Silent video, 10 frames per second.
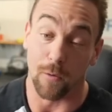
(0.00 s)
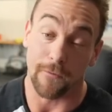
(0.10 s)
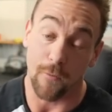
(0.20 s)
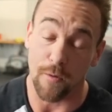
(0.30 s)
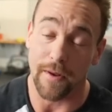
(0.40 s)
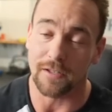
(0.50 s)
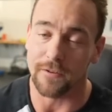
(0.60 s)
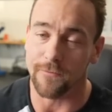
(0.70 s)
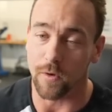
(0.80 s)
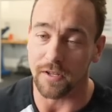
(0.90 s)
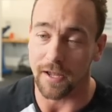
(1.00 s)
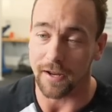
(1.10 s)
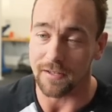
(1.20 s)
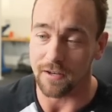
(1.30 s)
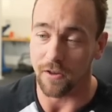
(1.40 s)
we're 4 minutes and 40
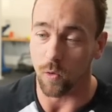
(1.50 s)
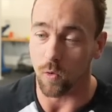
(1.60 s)
seconds into the